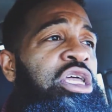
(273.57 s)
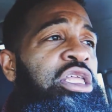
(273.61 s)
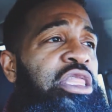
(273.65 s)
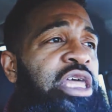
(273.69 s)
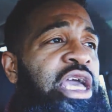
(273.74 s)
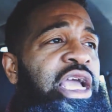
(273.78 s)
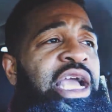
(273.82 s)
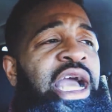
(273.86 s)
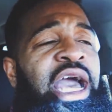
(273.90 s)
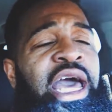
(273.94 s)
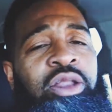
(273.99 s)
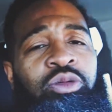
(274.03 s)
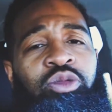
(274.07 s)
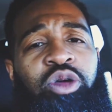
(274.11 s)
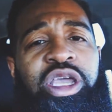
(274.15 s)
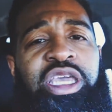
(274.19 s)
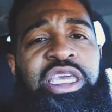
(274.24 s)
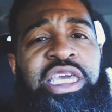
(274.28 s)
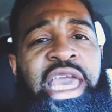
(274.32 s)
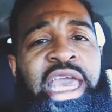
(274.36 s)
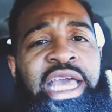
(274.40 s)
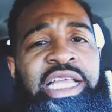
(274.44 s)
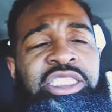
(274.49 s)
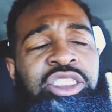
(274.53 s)
that kind of wear
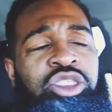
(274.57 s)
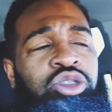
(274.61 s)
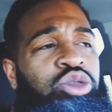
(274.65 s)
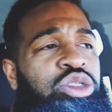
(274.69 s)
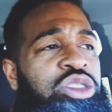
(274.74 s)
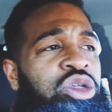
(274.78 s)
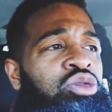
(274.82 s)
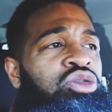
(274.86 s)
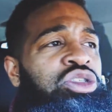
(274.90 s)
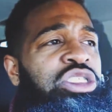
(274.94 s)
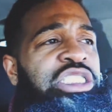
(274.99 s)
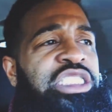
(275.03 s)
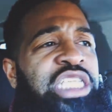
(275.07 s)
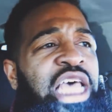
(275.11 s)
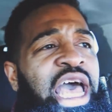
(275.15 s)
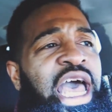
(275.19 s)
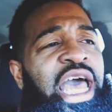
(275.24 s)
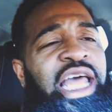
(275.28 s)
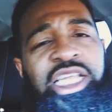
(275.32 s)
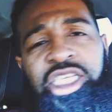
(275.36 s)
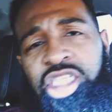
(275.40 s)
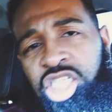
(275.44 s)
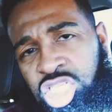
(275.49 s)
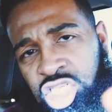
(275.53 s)
cat suits on the
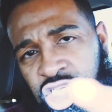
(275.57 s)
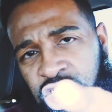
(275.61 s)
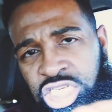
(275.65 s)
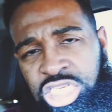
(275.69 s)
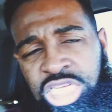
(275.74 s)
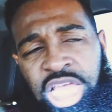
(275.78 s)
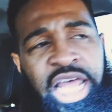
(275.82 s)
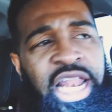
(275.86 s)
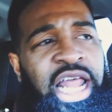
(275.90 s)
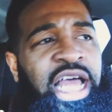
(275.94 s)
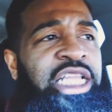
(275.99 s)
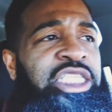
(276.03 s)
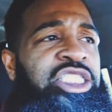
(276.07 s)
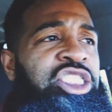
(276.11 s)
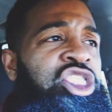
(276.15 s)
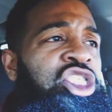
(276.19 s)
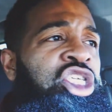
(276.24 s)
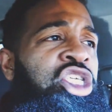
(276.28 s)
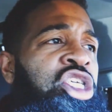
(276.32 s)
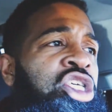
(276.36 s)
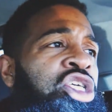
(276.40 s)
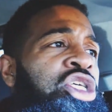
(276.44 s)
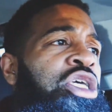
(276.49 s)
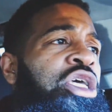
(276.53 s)
side and shit shout out to
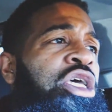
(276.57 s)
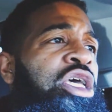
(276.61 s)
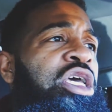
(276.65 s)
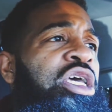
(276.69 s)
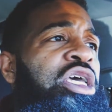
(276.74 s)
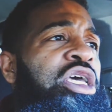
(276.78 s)
you